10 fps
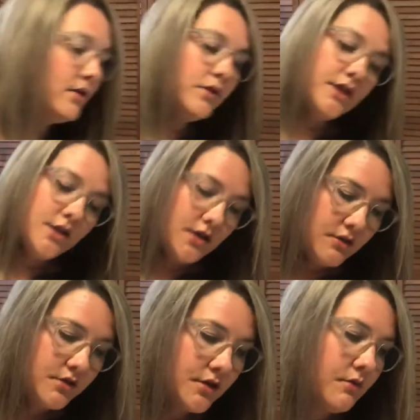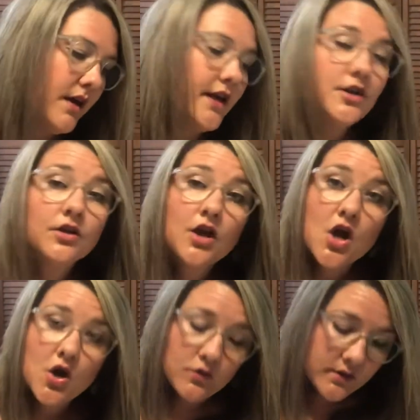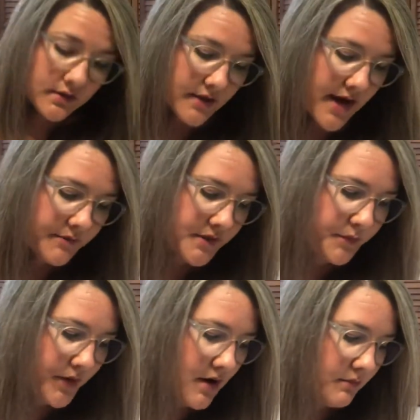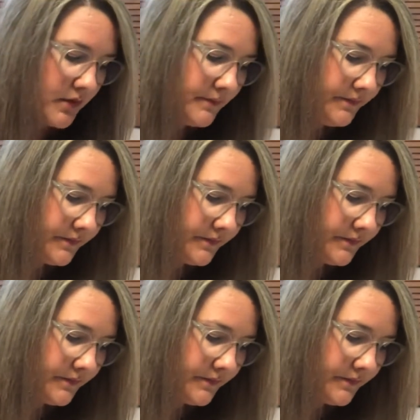want you to write your own elapsed problem,